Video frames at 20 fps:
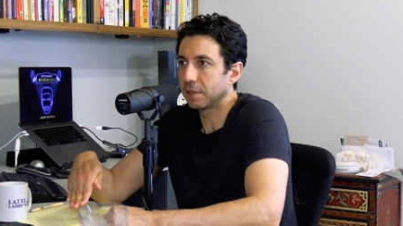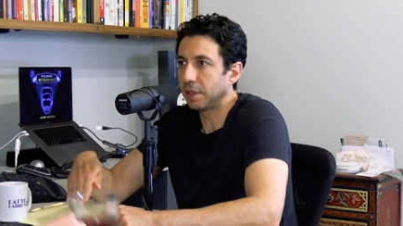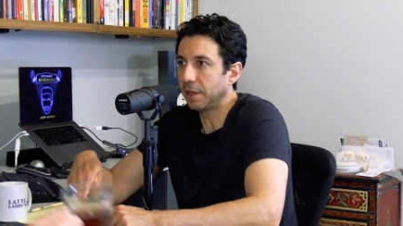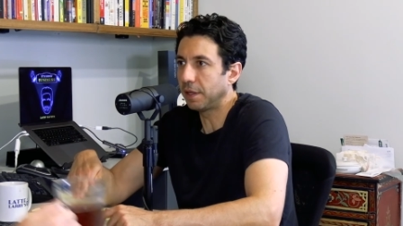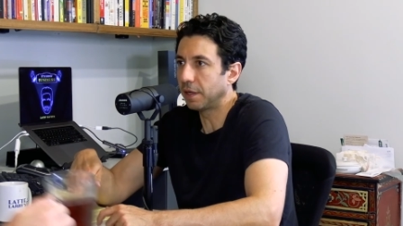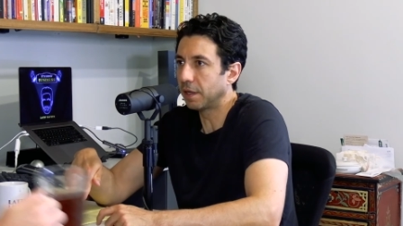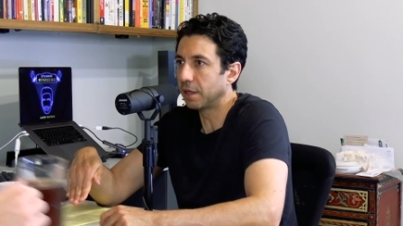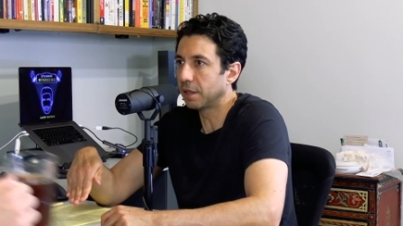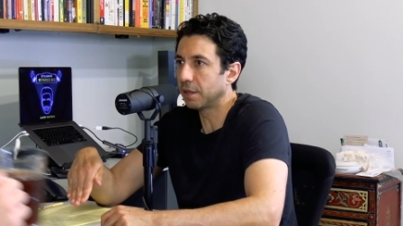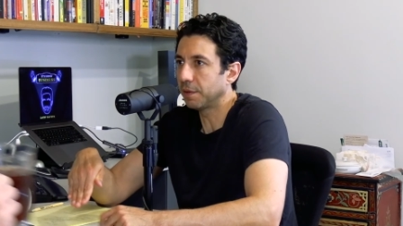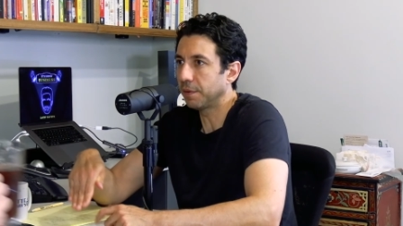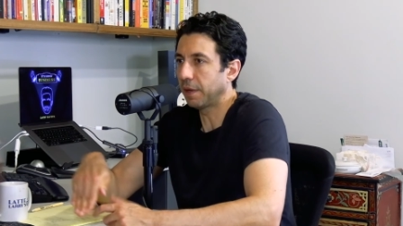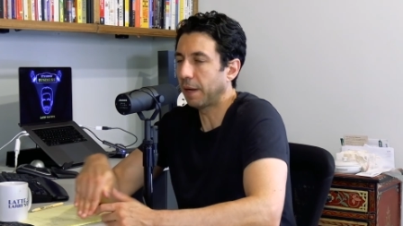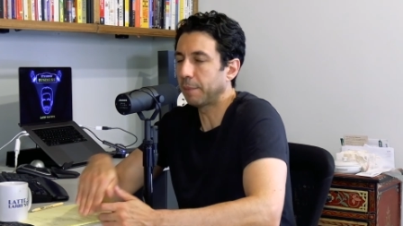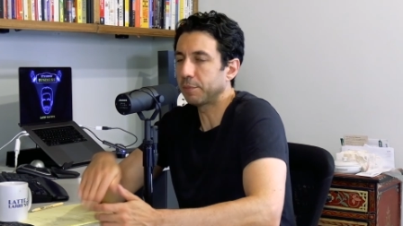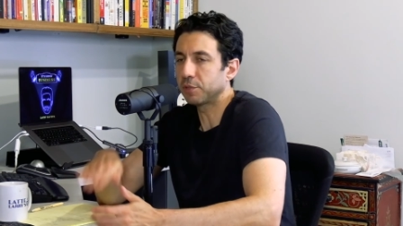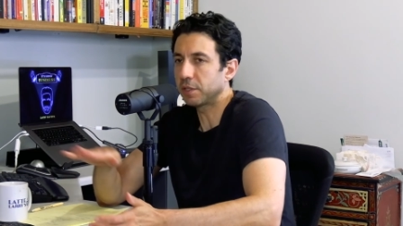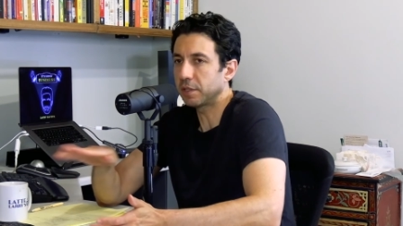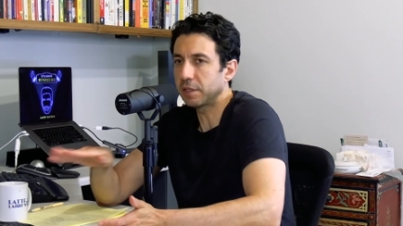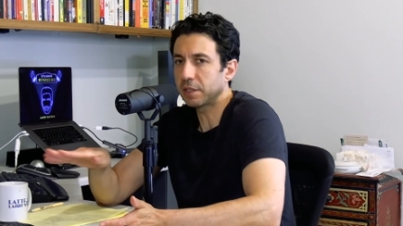
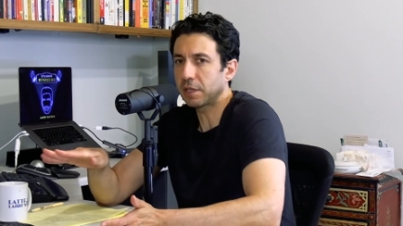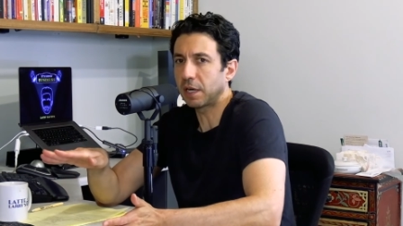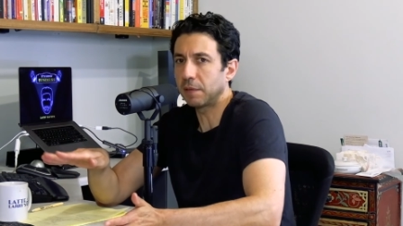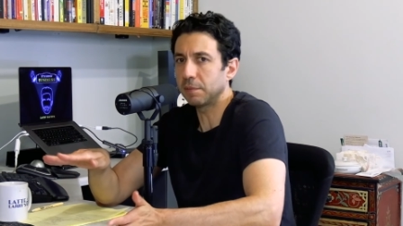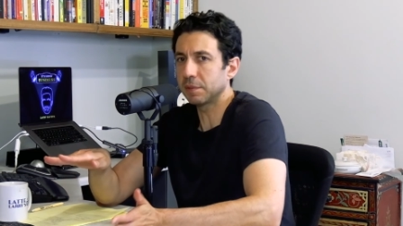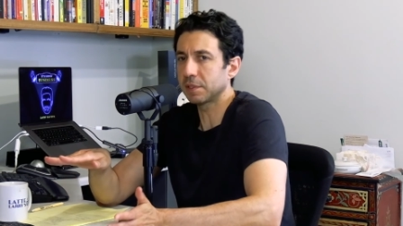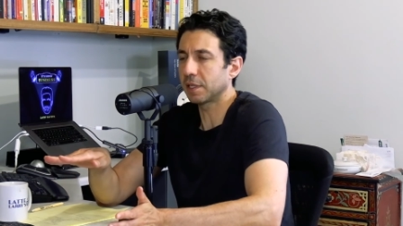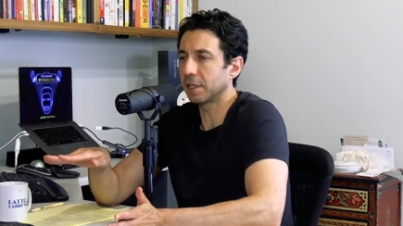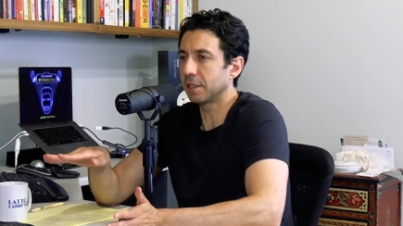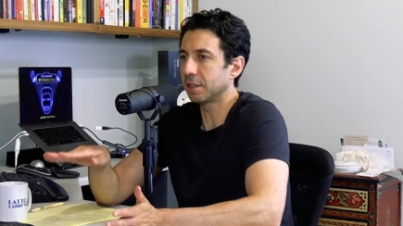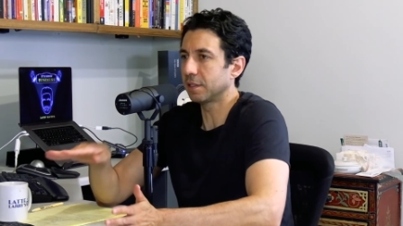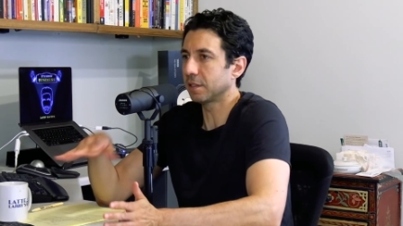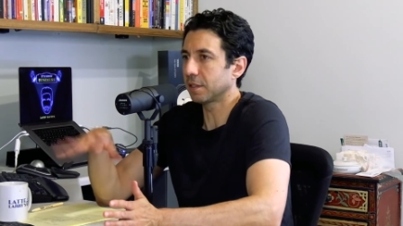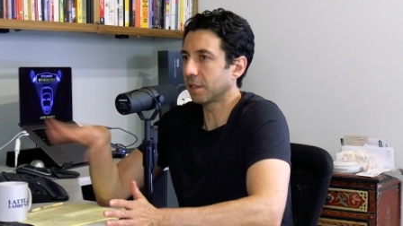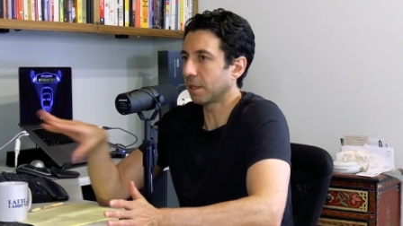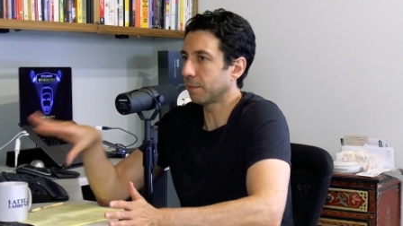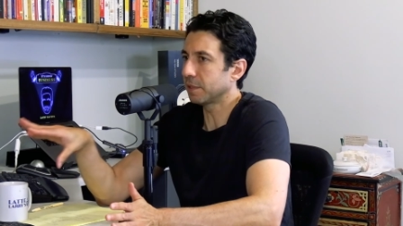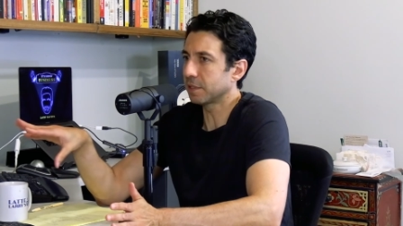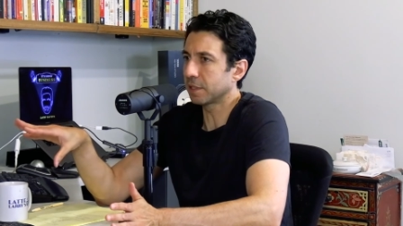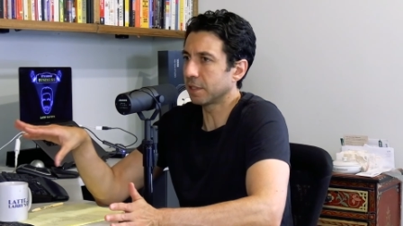I'm sure on the comedy
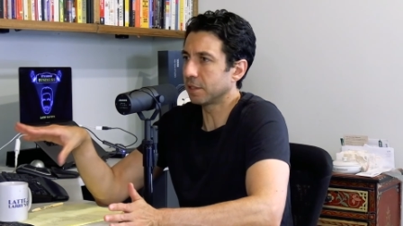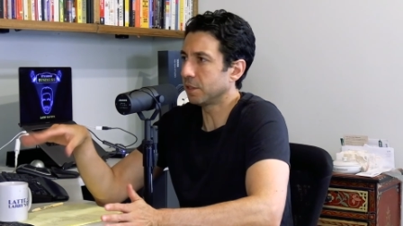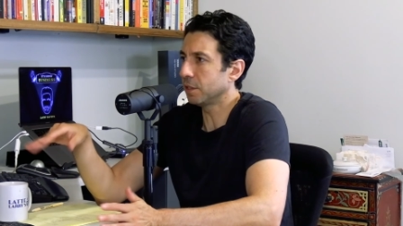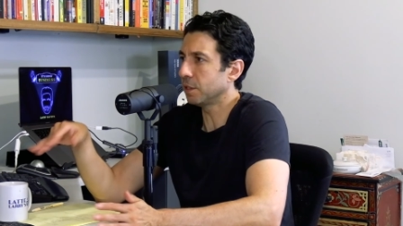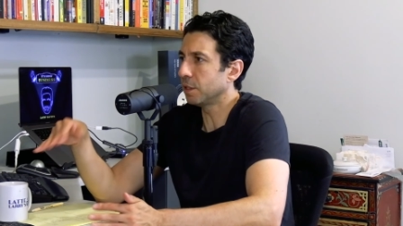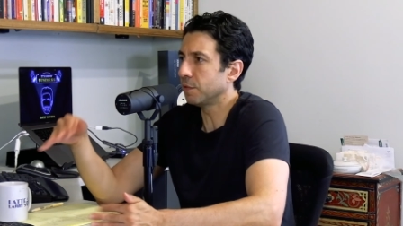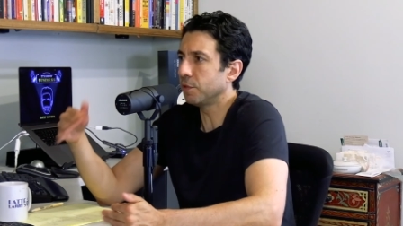side too.